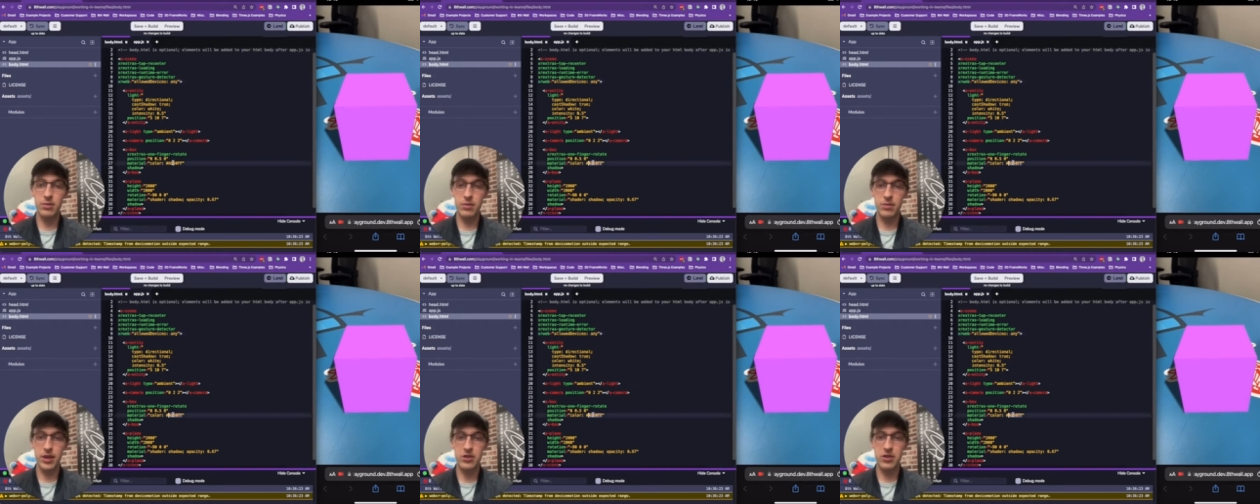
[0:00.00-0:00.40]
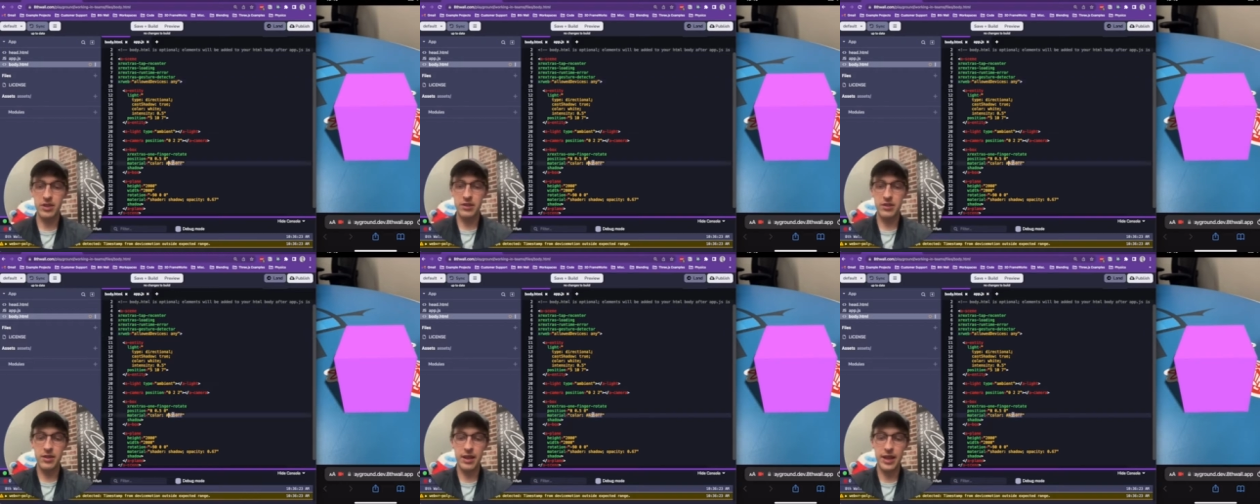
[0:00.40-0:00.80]
by
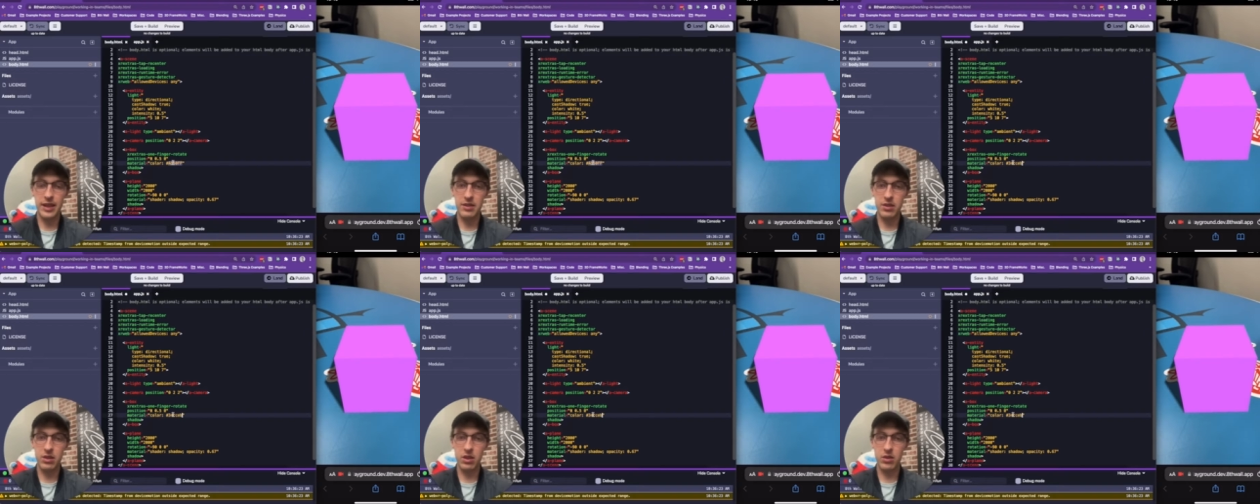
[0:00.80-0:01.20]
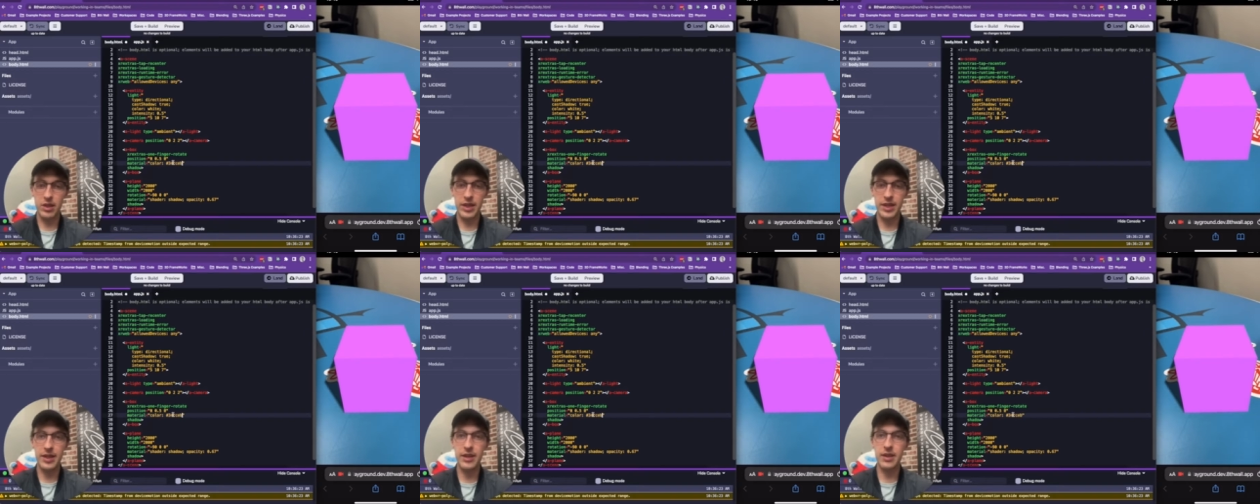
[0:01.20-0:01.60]
changing the hex color
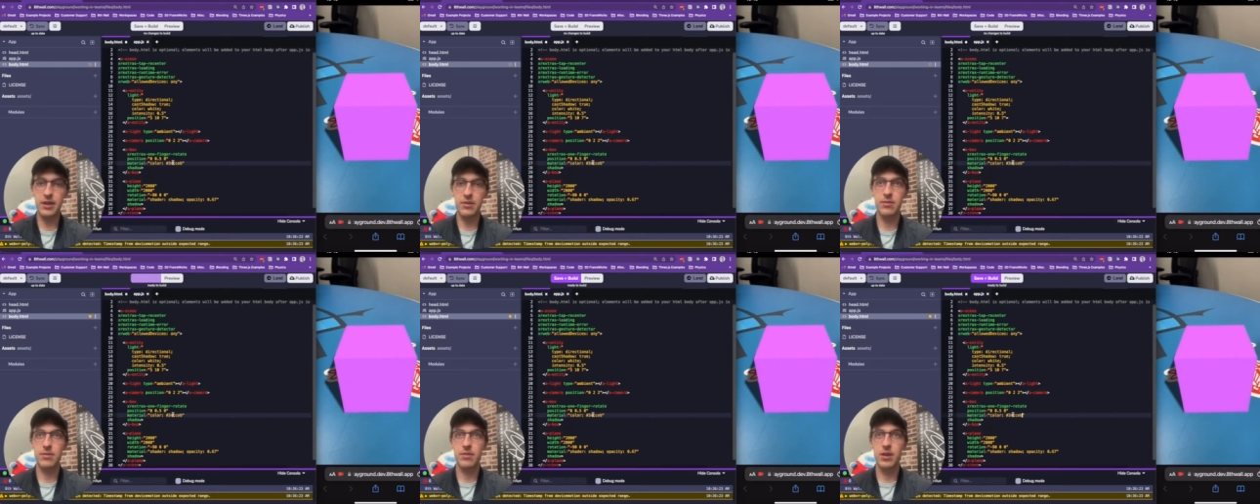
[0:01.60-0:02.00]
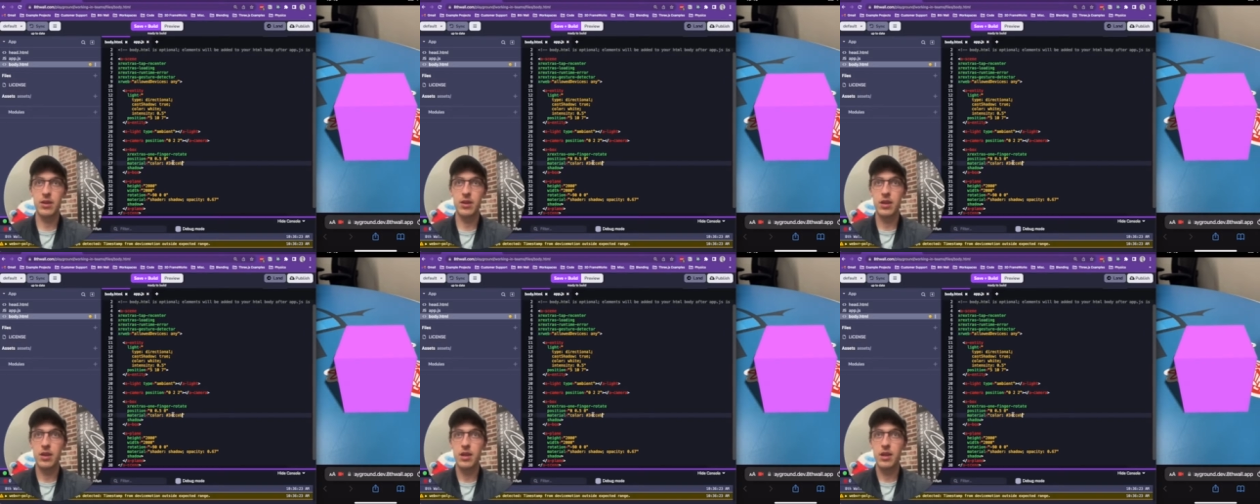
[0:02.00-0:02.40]
right here.
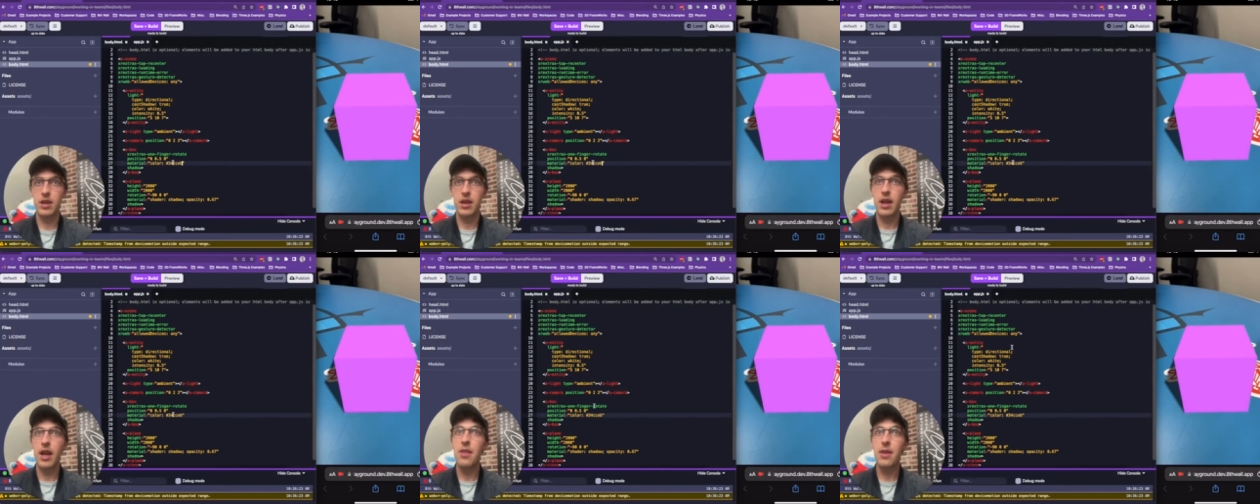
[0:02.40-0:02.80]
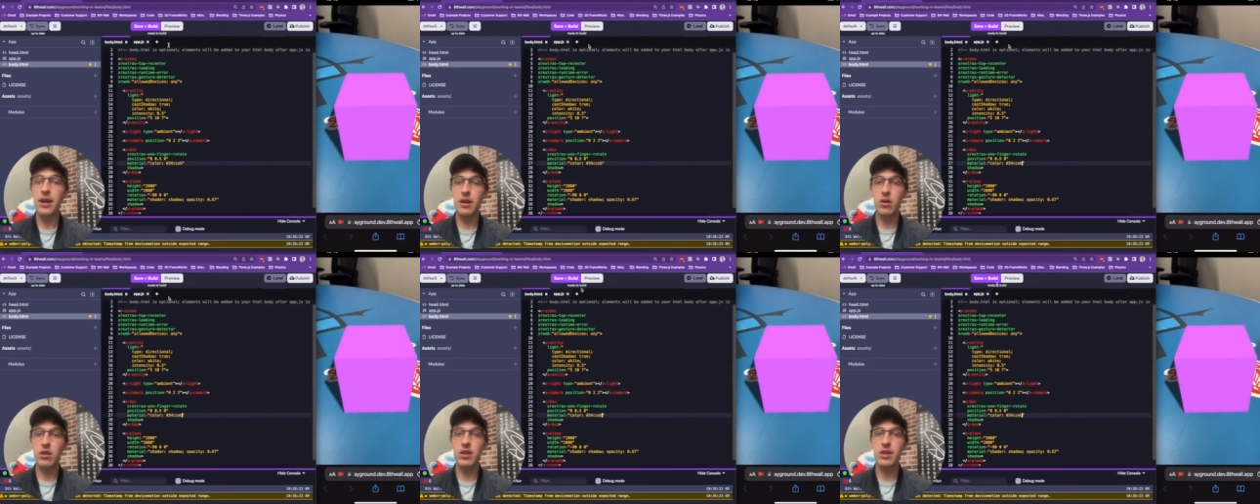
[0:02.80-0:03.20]
Then
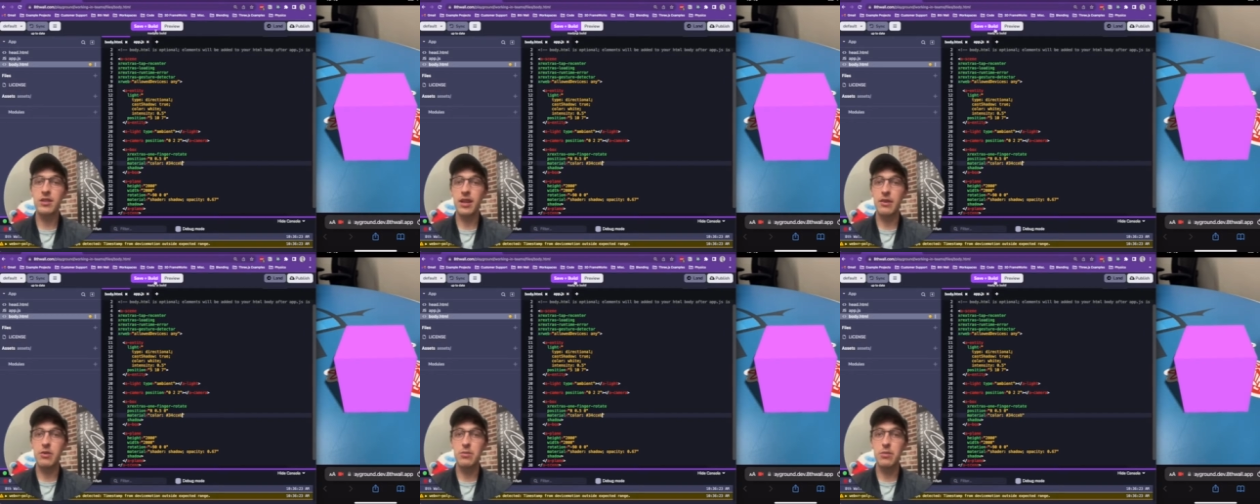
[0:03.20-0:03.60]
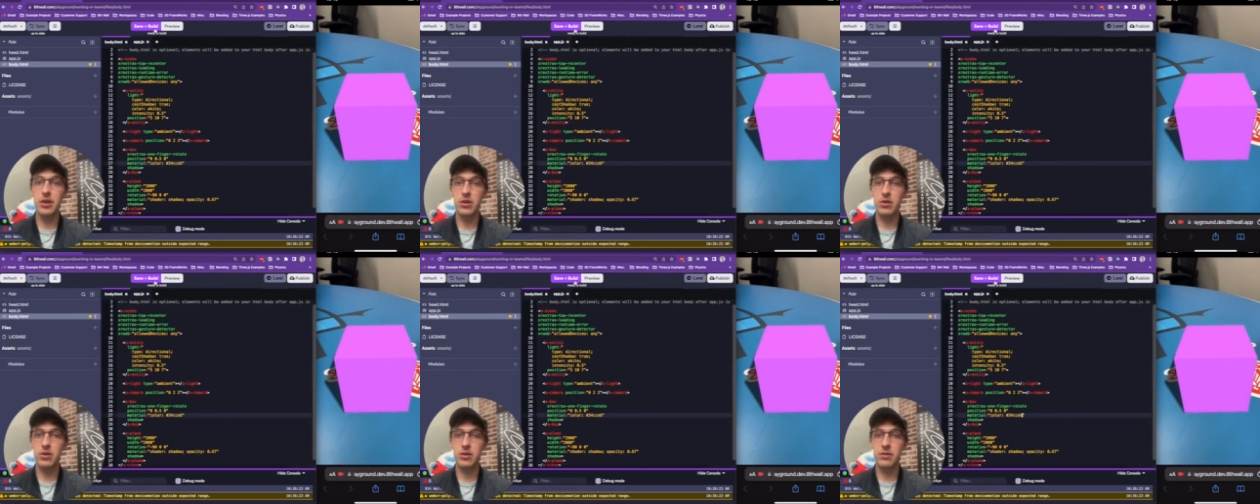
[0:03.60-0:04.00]
I'll click Save and Build.